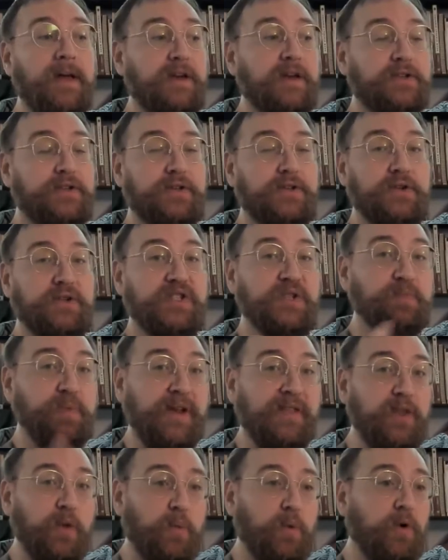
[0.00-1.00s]
to
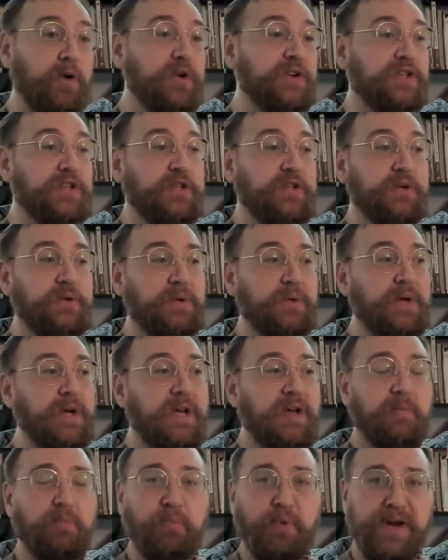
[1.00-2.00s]
spread the word, to
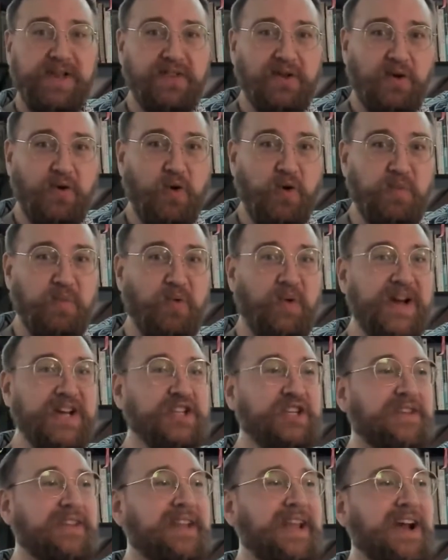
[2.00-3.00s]
bring their
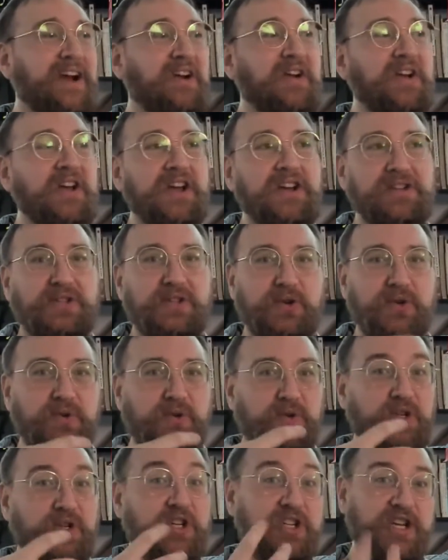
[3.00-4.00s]
corporation there,
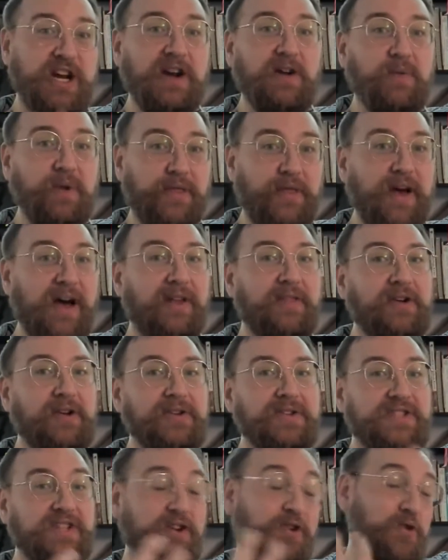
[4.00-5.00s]
to share with
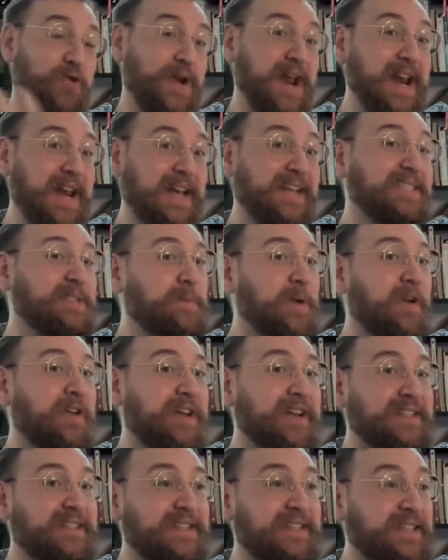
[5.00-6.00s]
others, to create
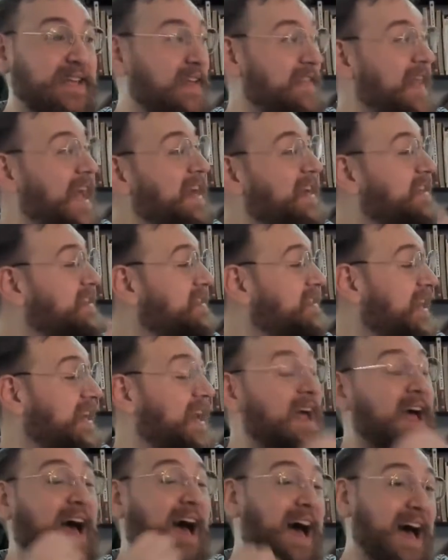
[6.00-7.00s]
experiences, and that is like
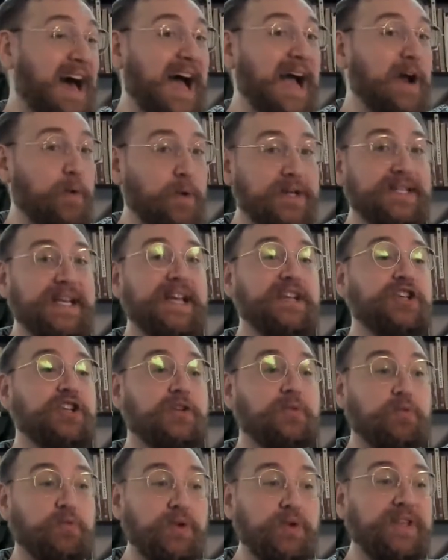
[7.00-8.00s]
high
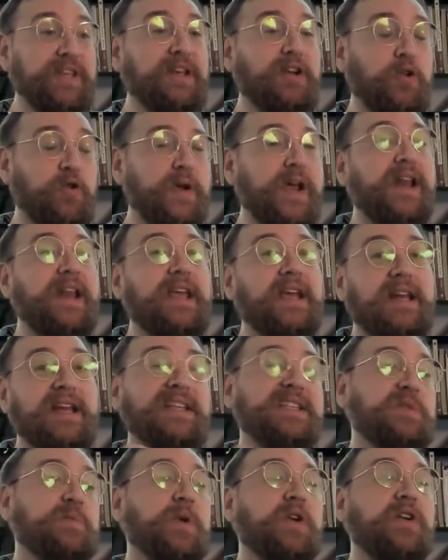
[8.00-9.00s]
retention, really creating an
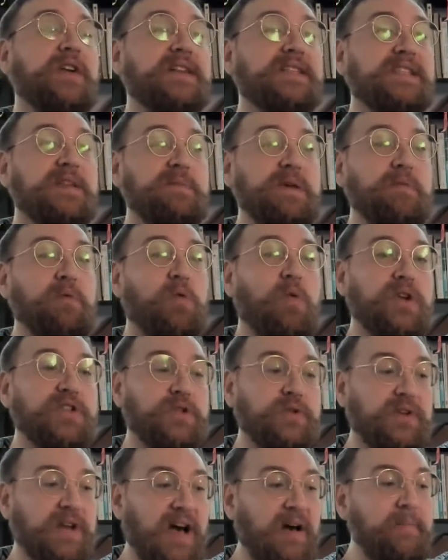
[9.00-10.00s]
experience that people want to
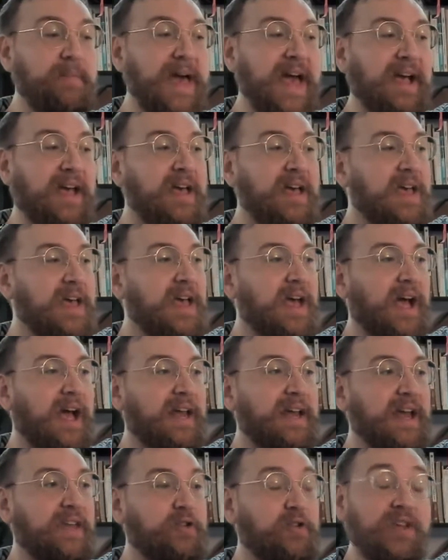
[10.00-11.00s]
come back
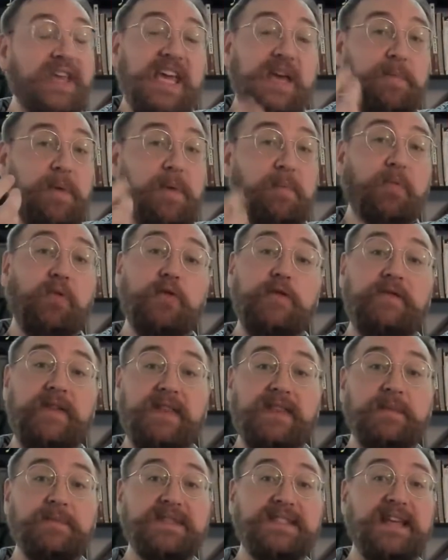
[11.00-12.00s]
and either keep improving
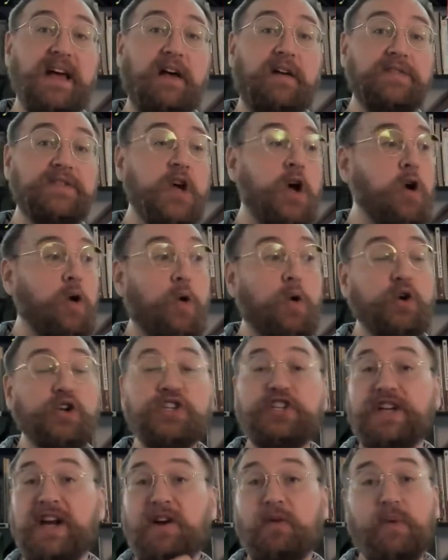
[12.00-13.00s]
themselves or
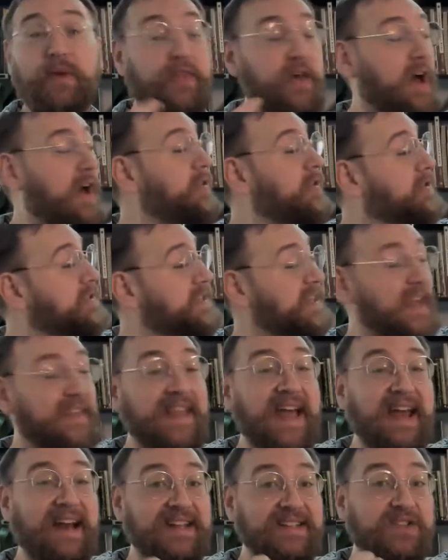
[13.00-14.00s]
share with others, and
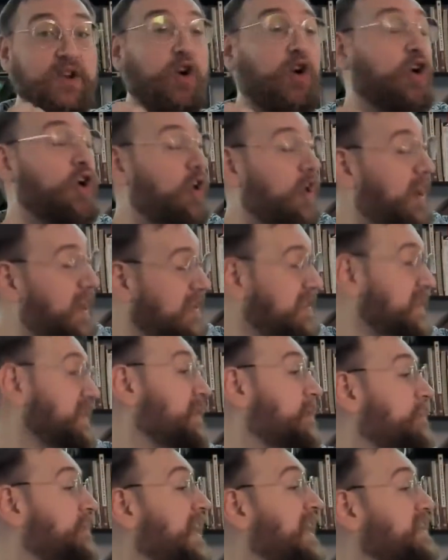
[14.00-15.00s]
that is
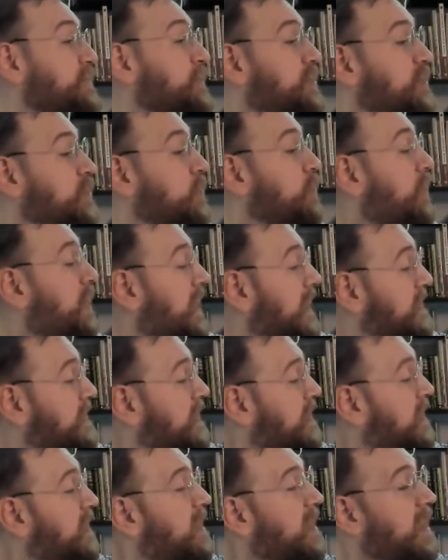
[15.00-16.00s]
awesome. That's what you want.
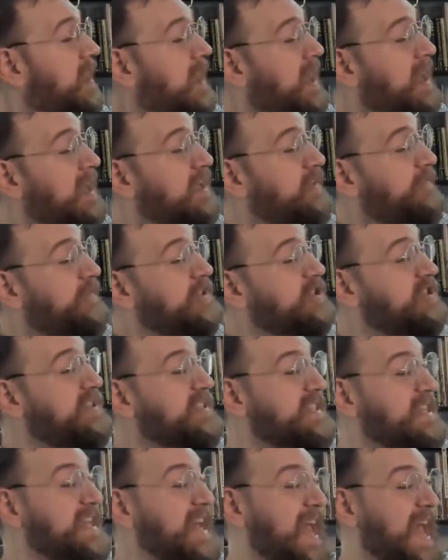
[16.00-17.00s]

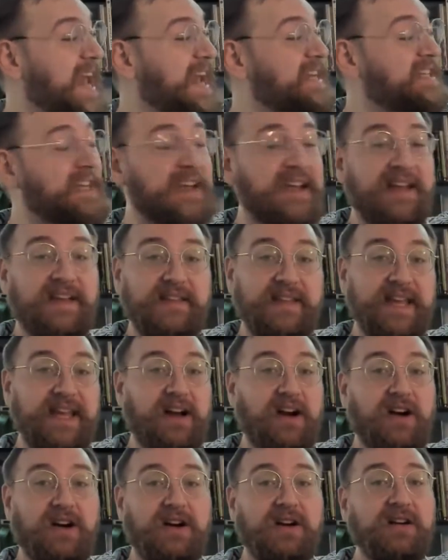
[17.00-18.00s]
Efficiency, 8. They
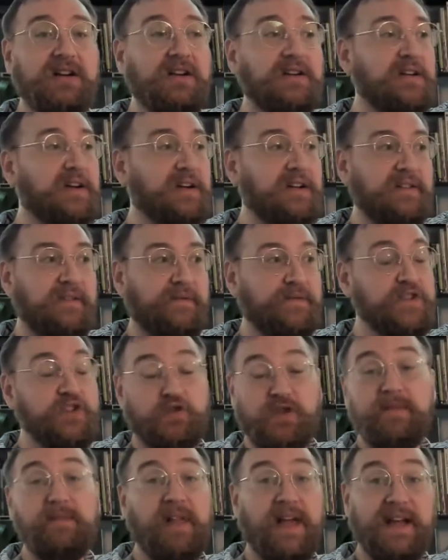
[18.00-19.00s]
are
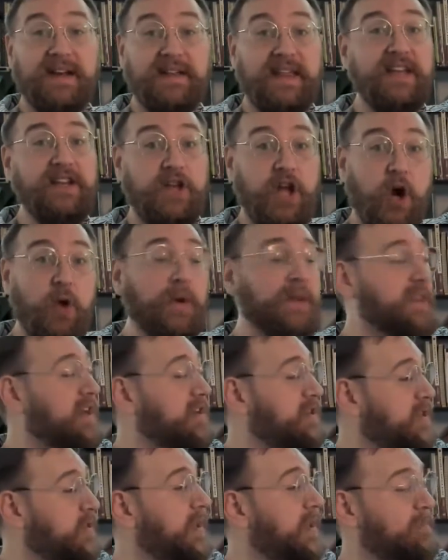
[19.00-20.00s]
streamlined. They know what they're
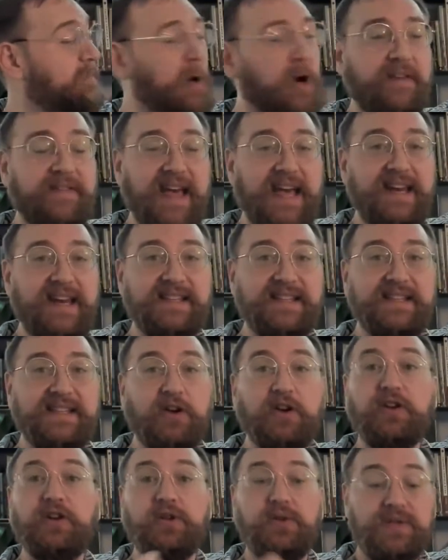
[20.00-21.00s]
doing. Part of that is their
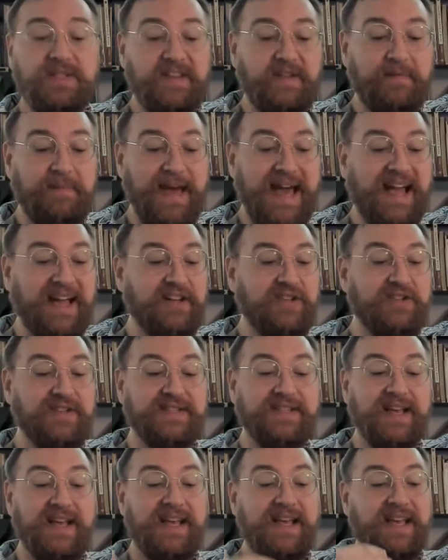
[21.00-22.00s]
inclusive
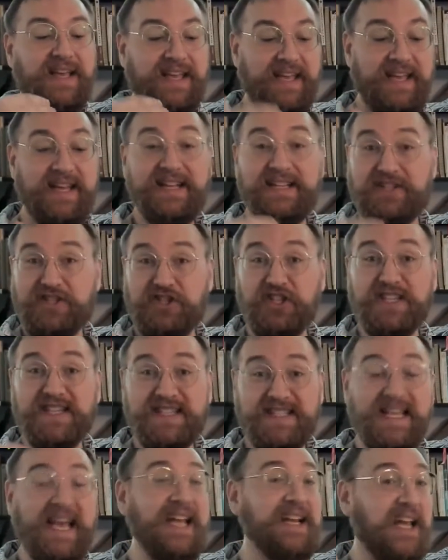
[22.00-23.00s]
packages. It is just
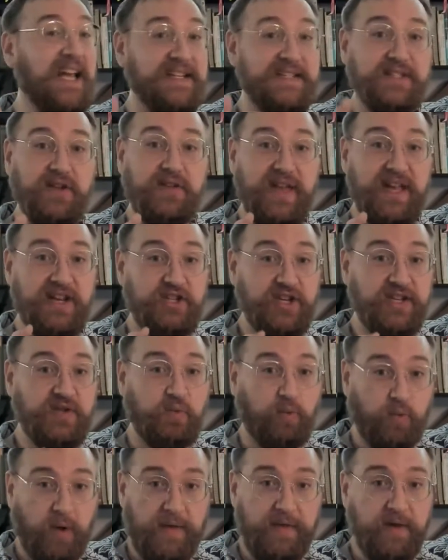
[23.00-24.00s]
set, and so they just
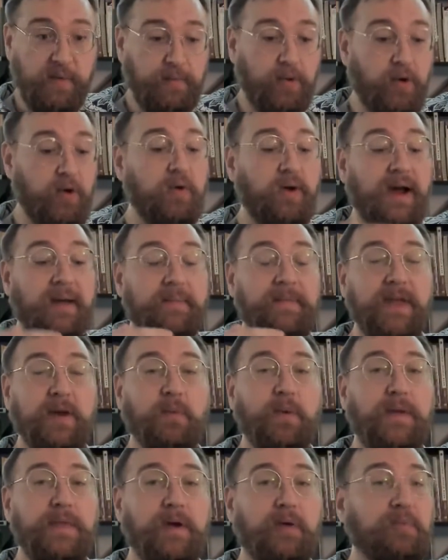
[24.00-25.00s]
run the program, they
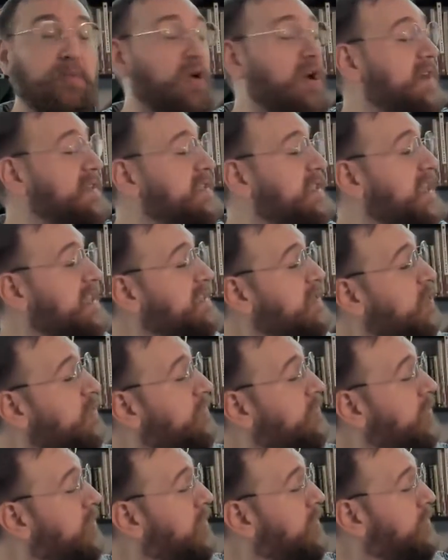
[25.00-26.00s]
run their process
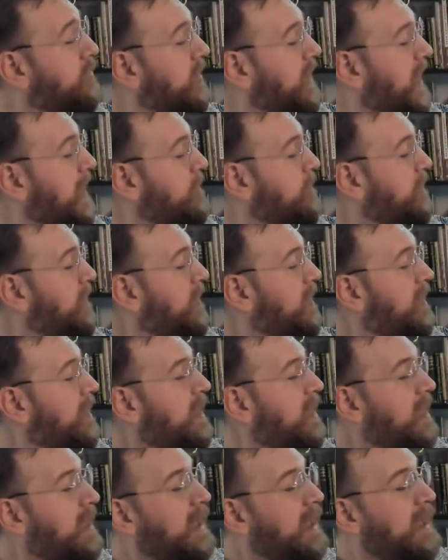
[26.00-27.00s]
over and over again.
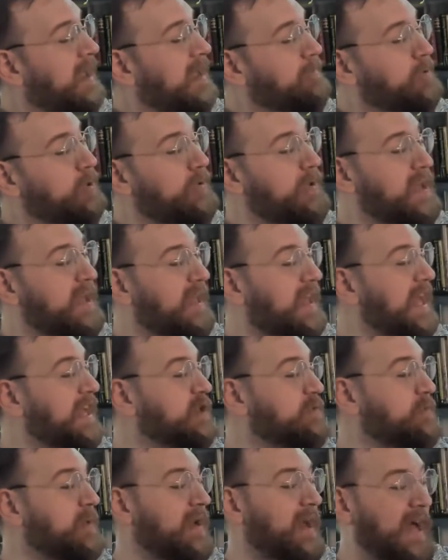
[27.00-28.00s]
Employee
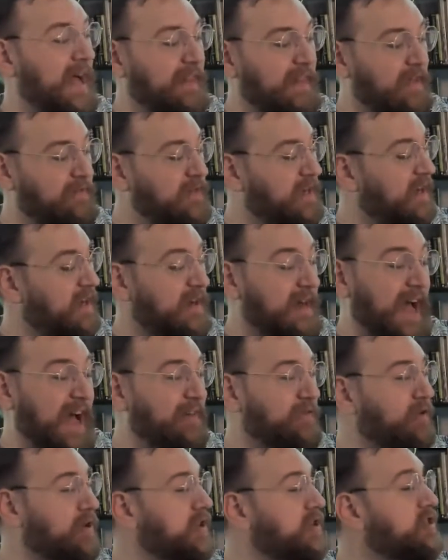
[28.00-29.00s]
engagement, I left it at
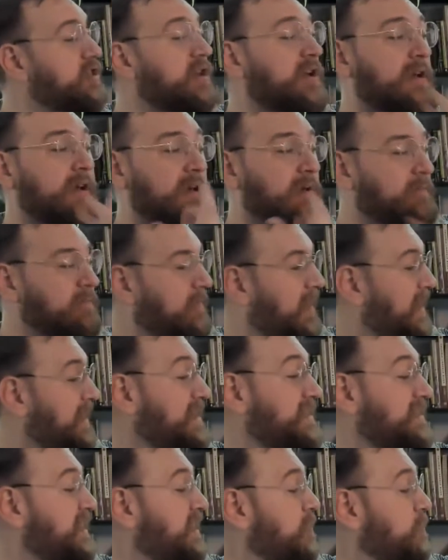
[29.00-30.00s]
average. I
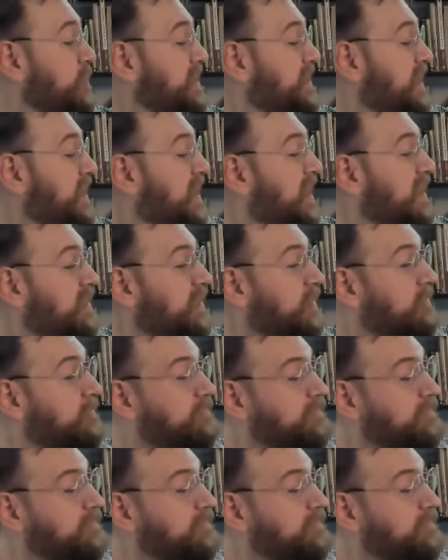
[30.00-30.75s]
didn't see any reason not to.